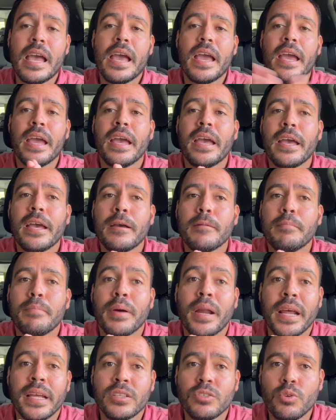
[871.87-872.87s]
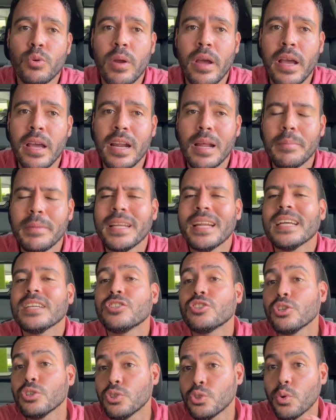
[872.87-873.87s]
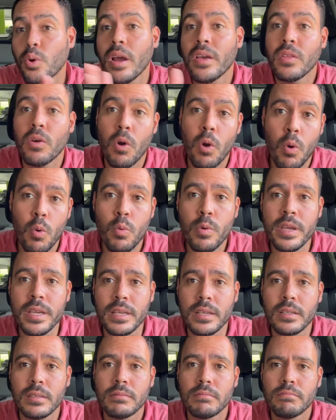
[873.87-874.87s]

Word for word: and but I tried, I mean I should try the whole week.